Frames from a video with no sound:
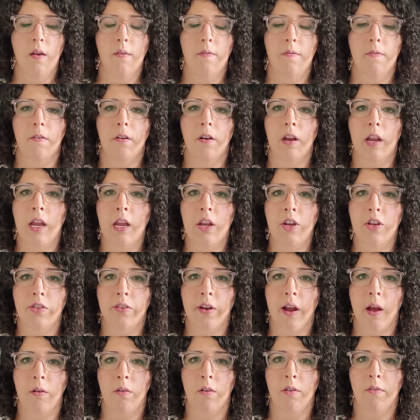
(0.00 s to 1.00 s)
For each
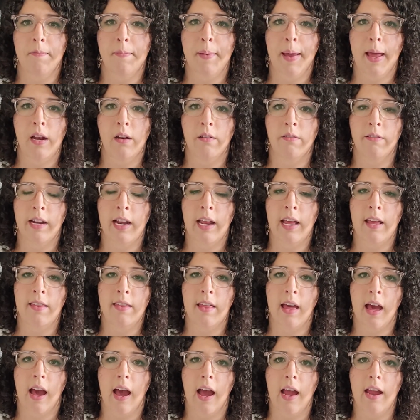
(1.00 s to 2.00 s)
round of beta reading
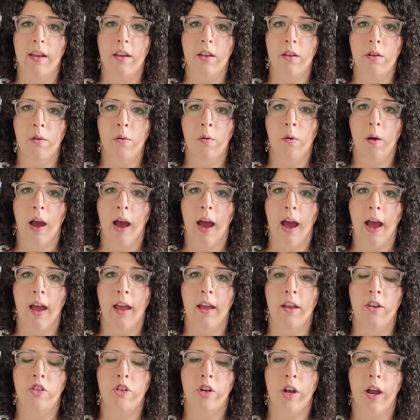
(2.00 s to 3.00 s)
that I do,
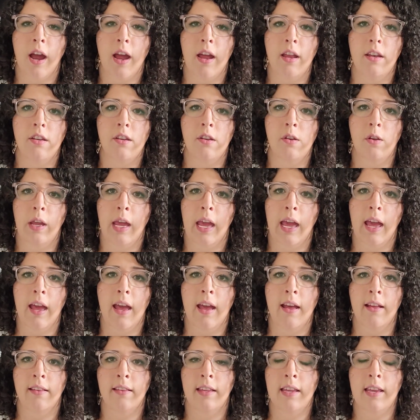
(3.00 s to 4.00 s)
I try to get
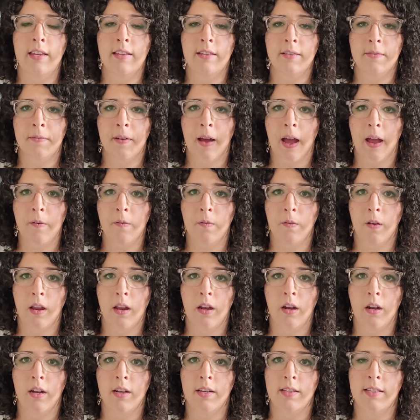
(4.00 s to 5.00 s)
at least 5
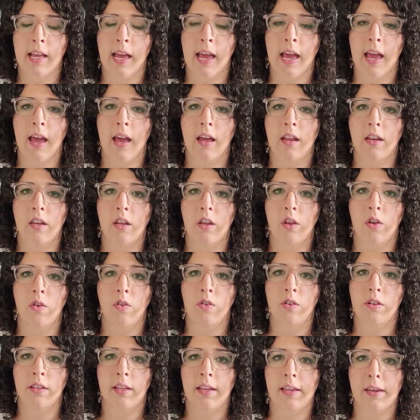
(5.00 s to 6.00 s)
readers and
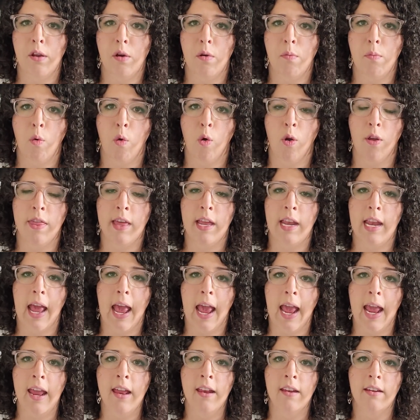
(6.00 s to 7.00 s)
usually no more than
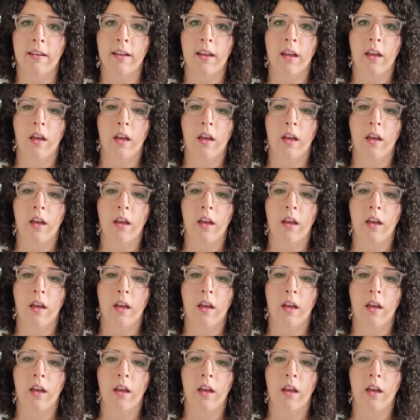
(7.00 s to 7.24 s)
8,